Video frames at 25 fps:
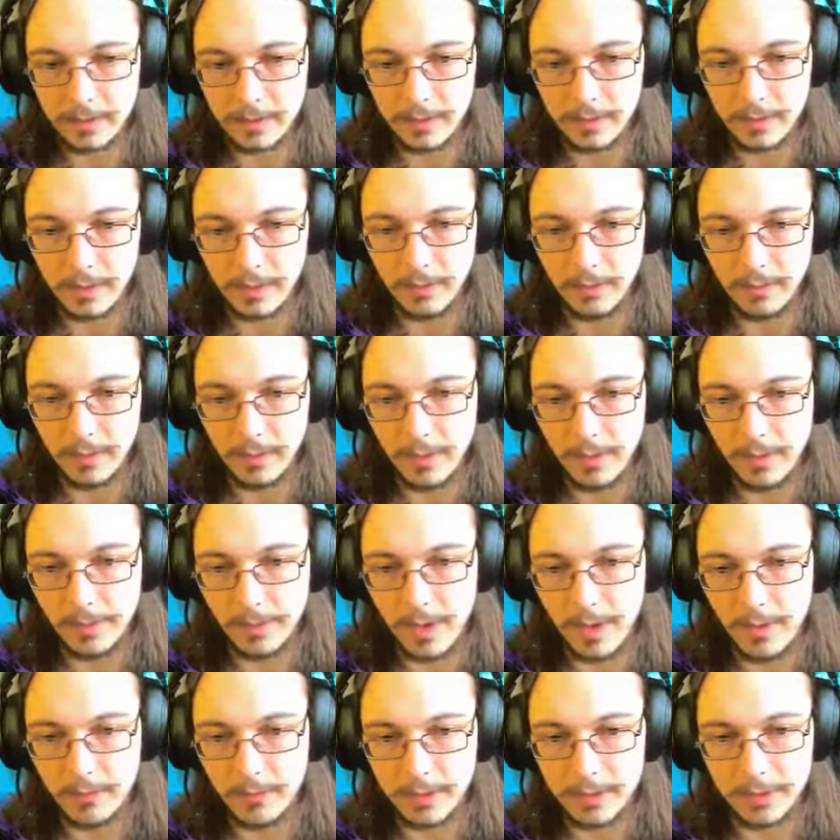Uh, one of the
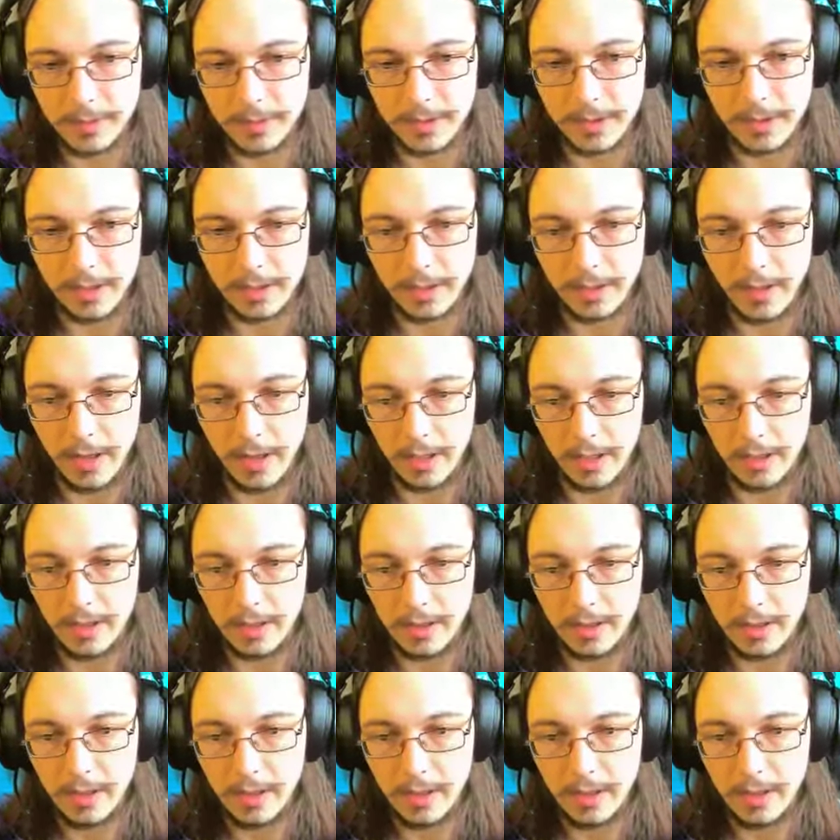brown ones must have died.